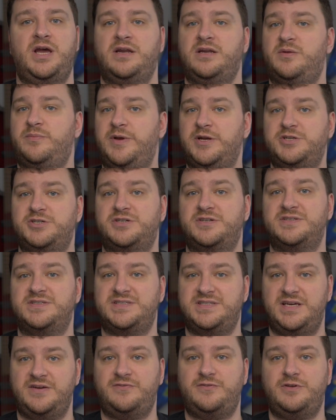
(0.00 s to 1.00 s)
to make sure it's
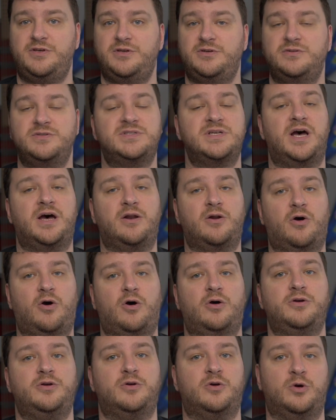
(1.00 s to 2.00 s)
safe to use on
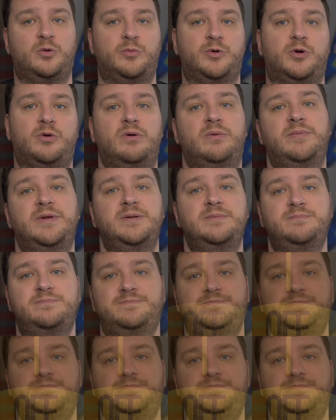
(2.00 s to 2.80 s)
all your home equipment.